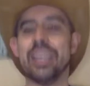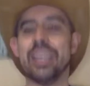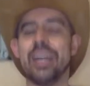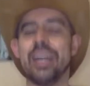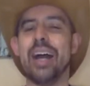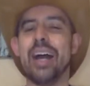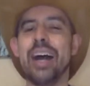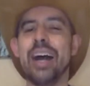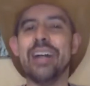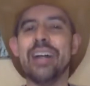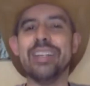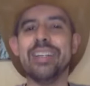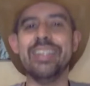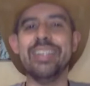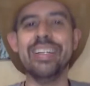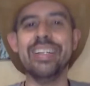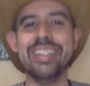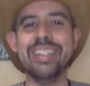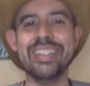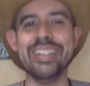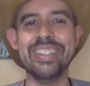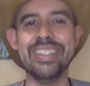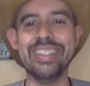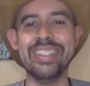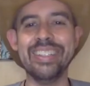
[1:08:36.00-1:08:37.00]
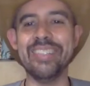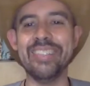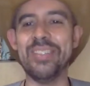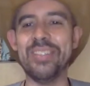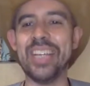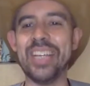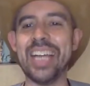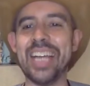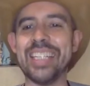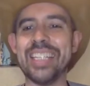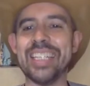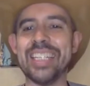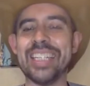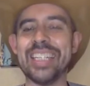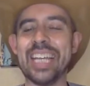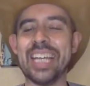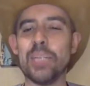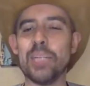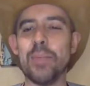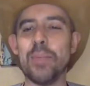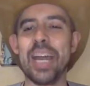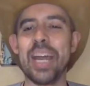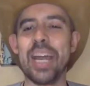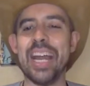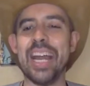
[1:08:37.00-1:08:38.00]
If you guys think that's
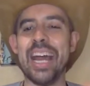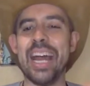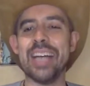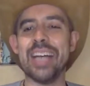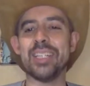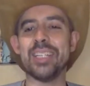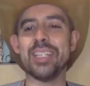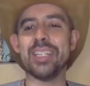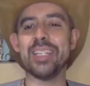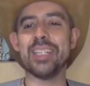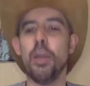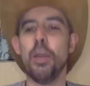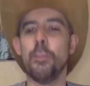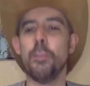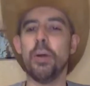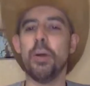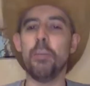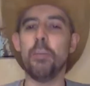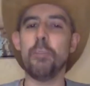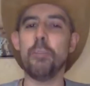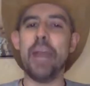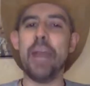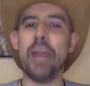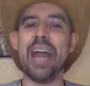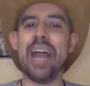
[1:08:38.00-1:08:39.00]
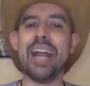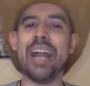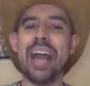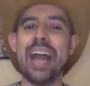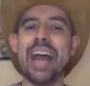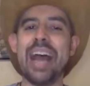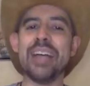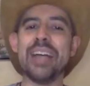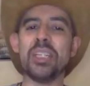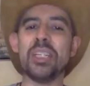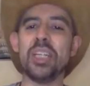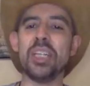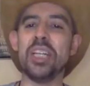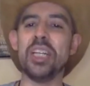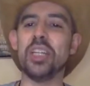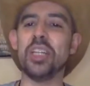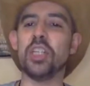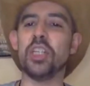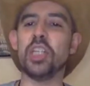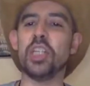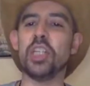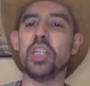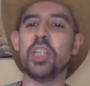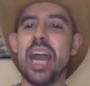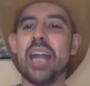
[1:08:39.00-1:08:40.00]
badass, put badass in the
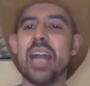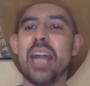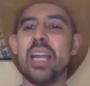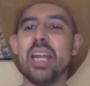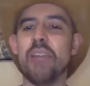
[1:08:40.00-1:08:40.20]
chat.